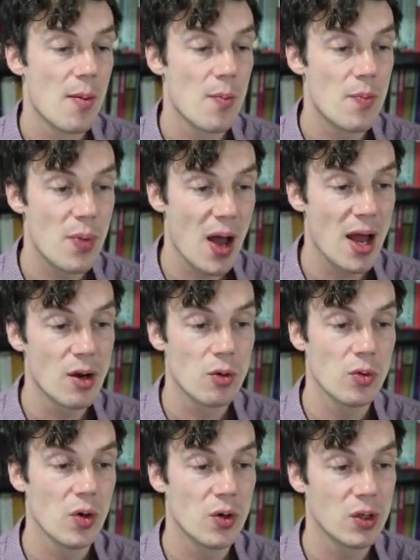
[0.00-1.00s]
but
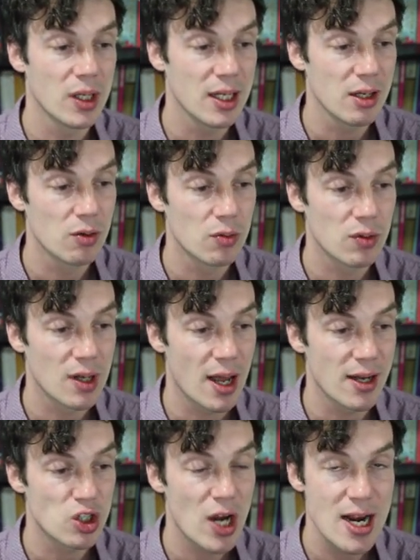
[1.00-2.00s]
we're only
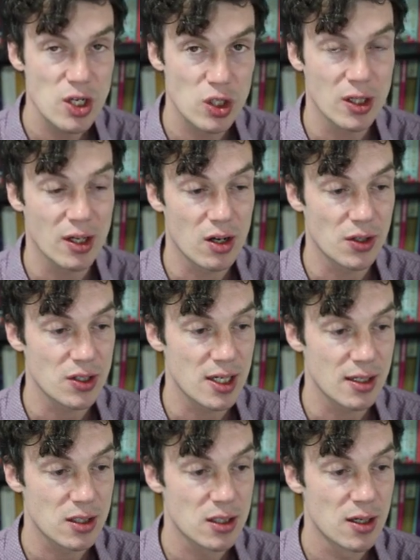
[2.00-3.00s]
changing the
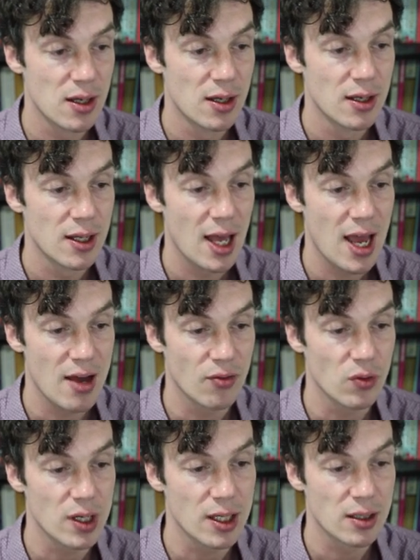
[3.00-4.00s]
content
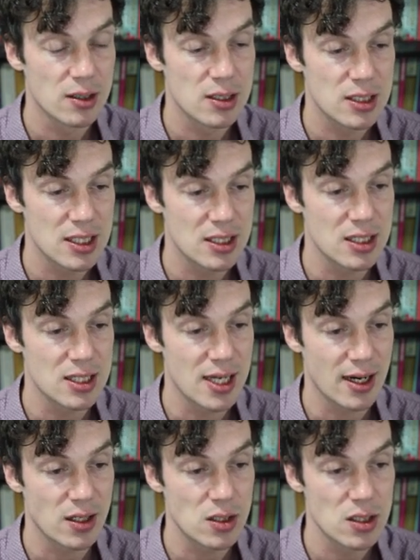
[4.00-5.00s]
every 60
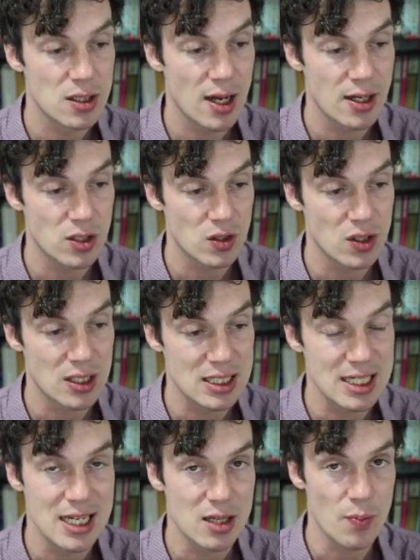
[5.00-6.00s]
seconds. And so you can
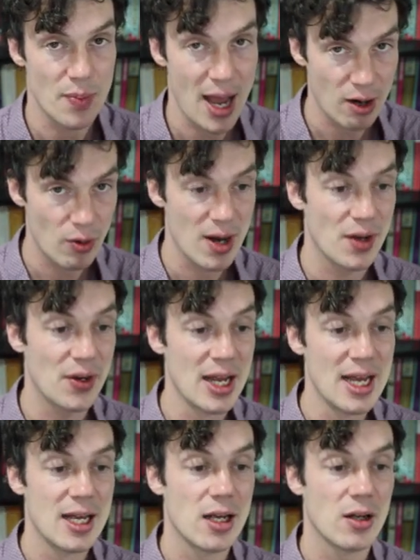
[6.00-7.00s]
see here the background
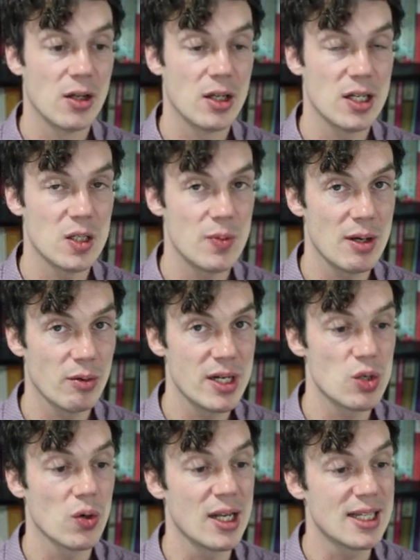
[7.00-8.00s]
is being
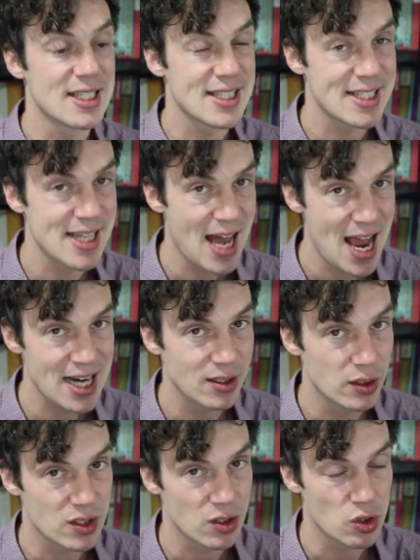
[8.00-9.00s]
redrawn inside
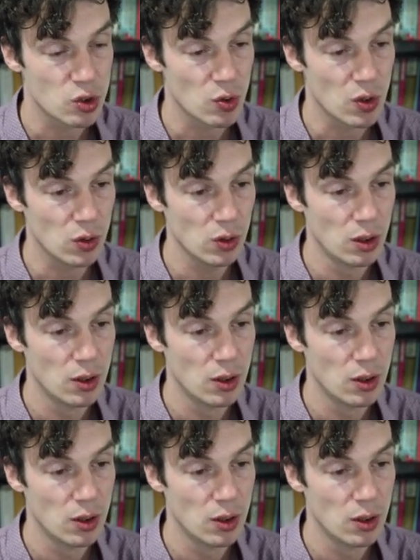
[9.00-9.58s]
this control.